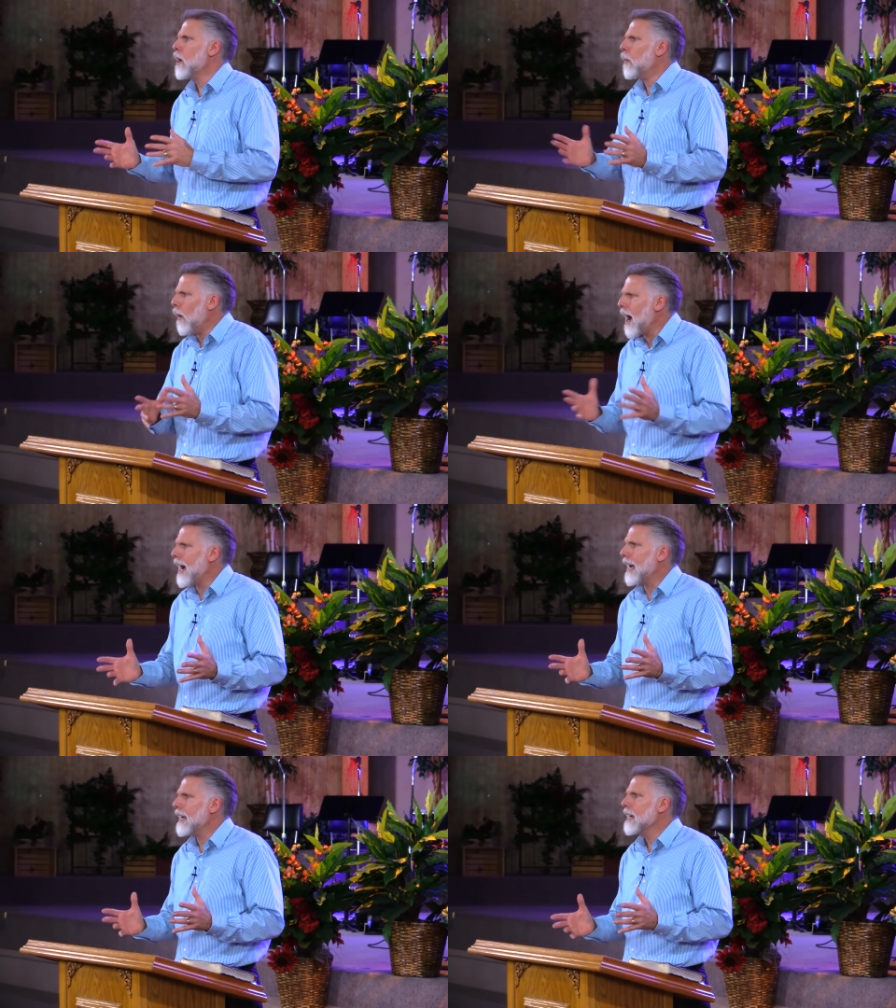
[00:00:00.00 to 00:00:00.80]

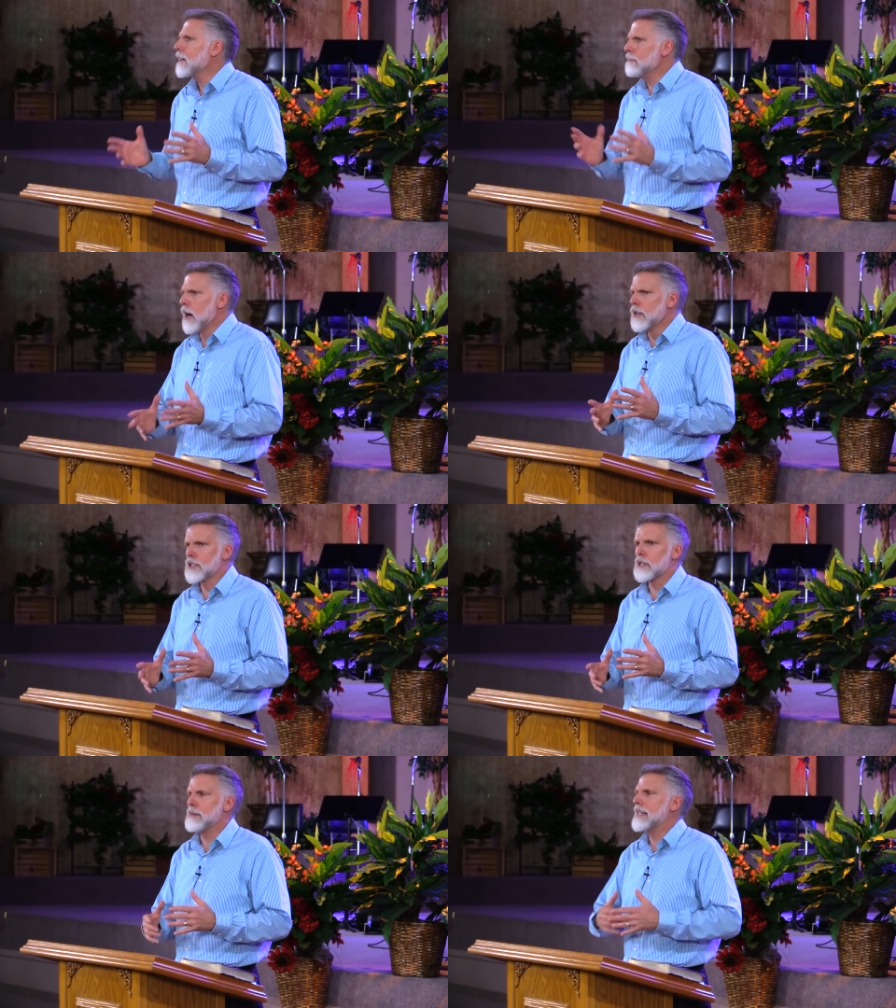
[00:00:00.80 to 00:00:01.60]
Why
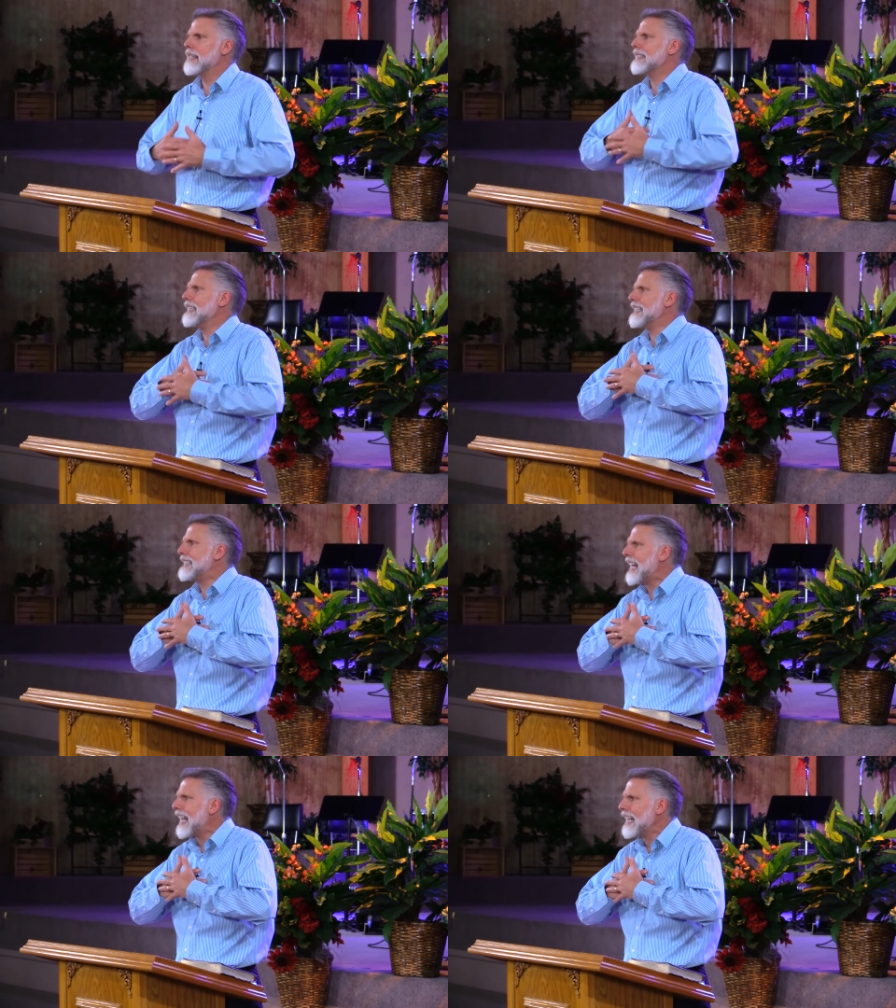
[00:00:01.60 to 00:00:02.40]
Moses? Because in the
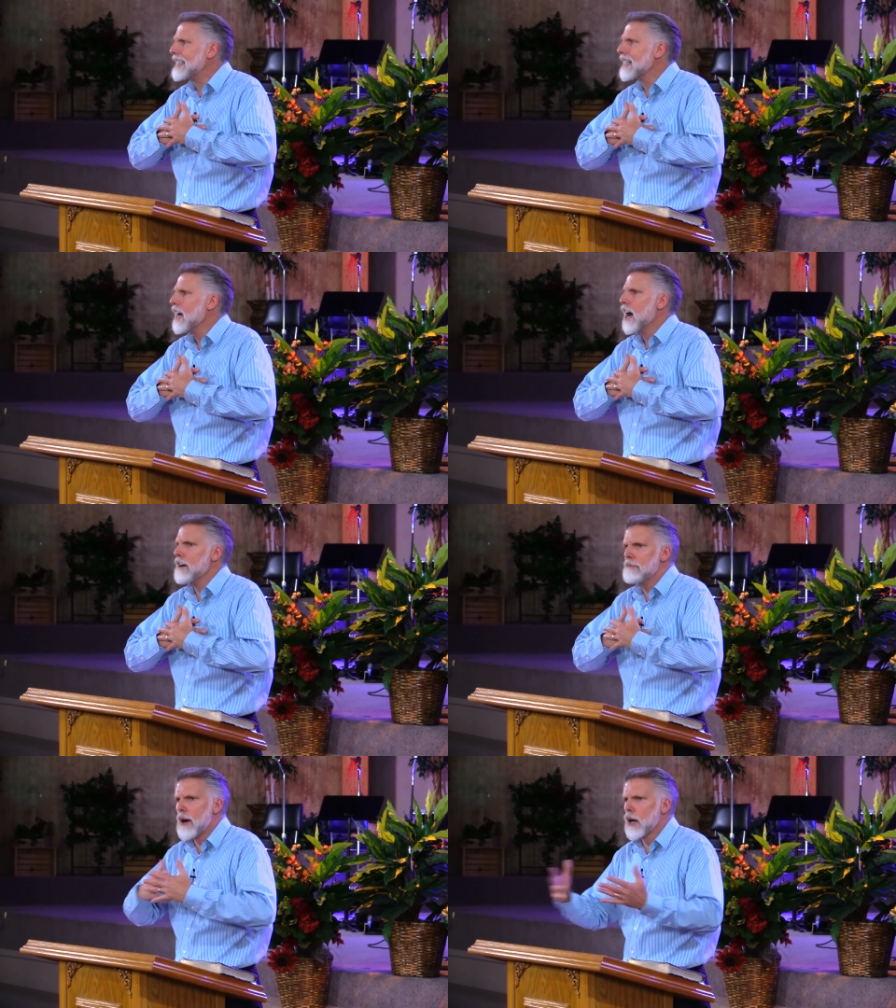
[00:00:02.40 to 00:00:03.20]
days
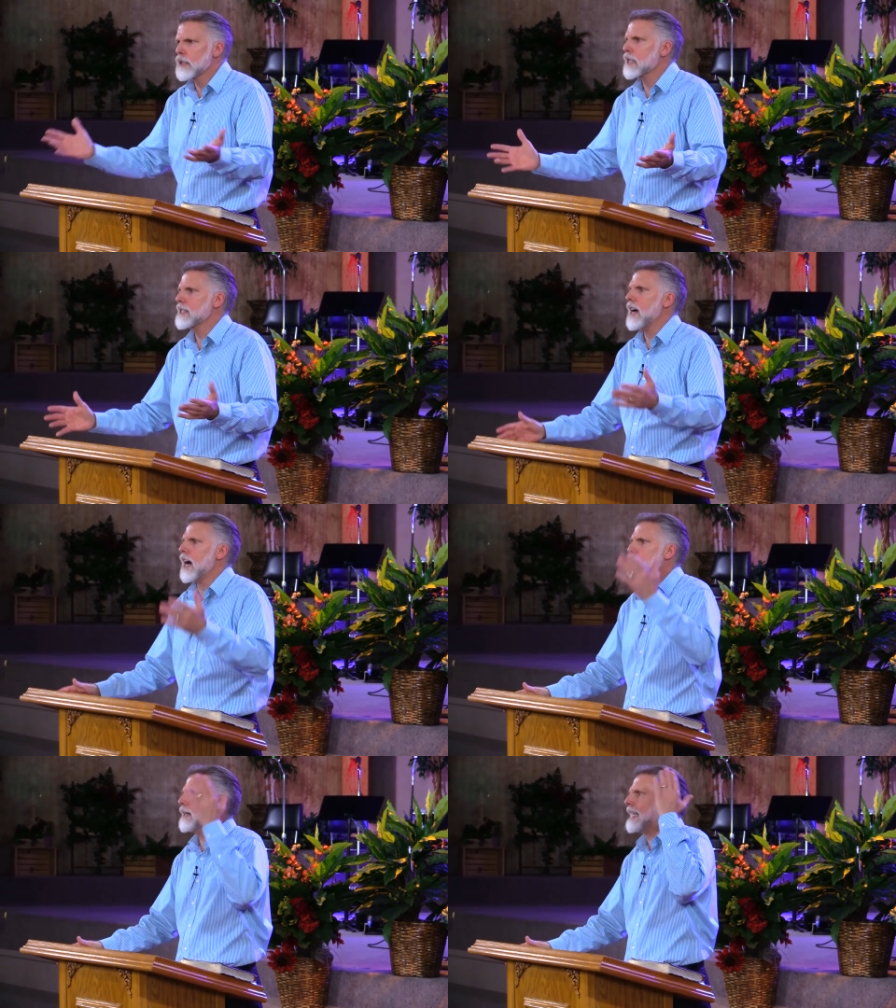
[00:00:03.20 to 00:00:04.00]
of Moses,
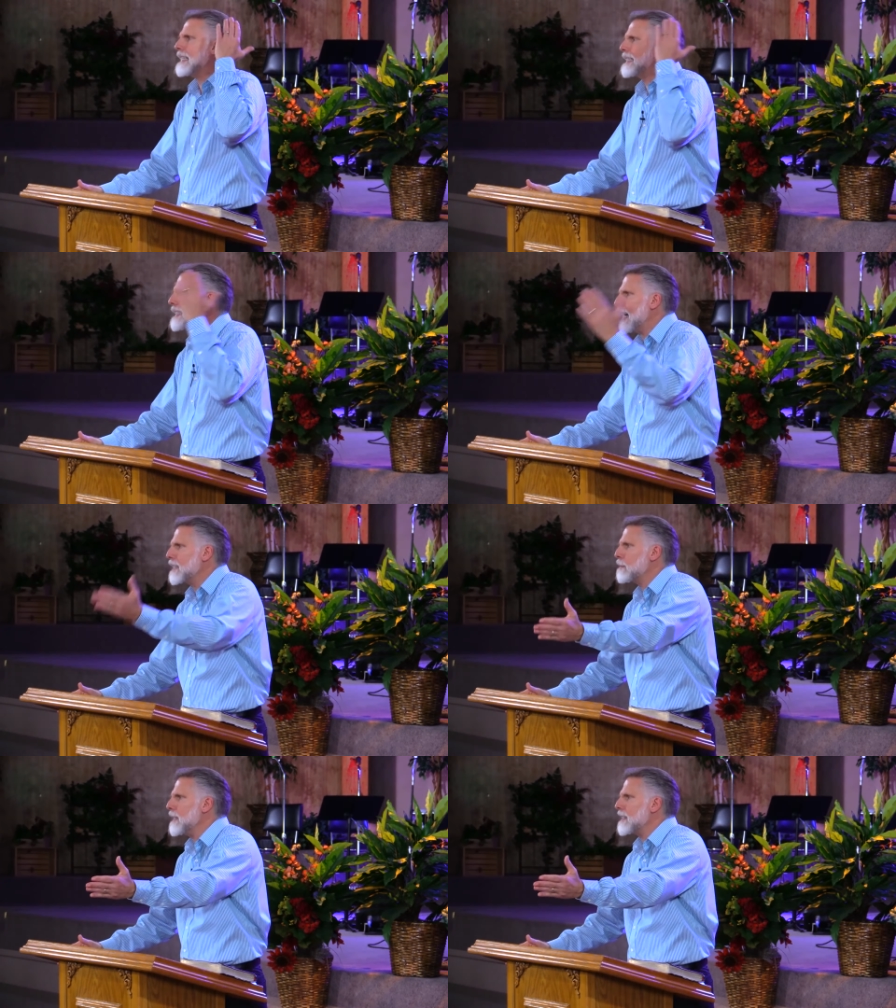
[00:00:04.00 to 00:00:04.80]
God released
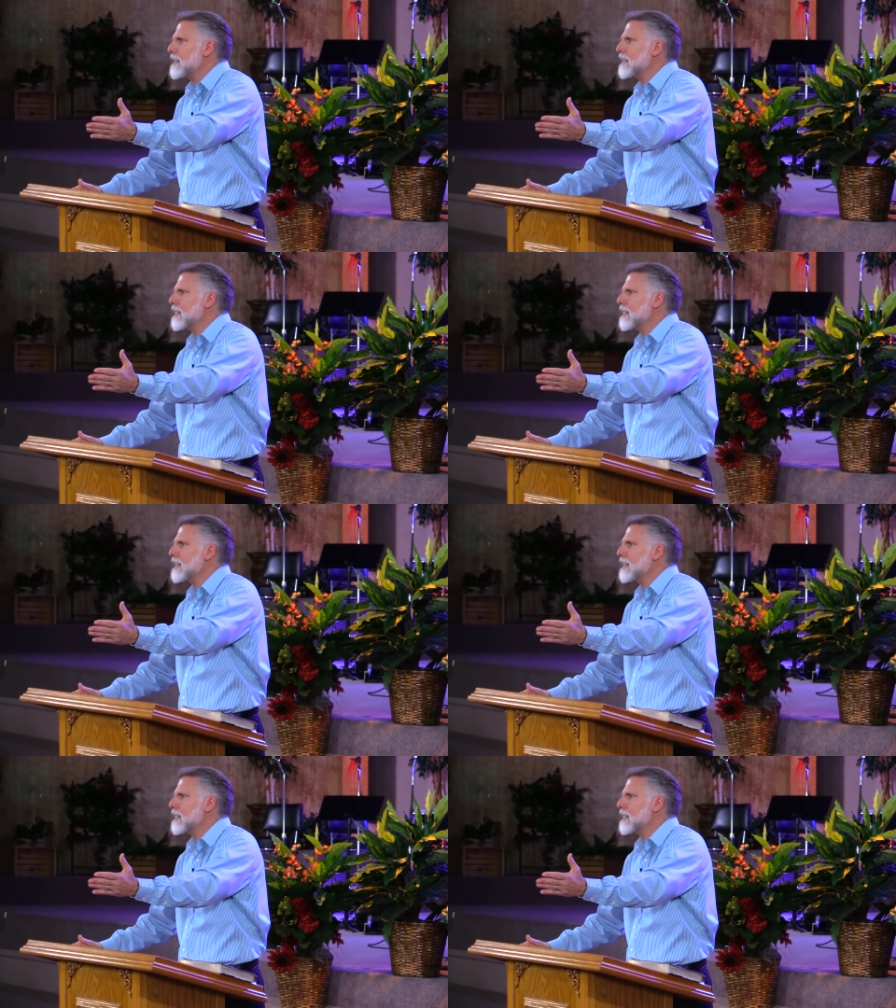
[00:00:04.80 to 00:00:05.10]
judgments,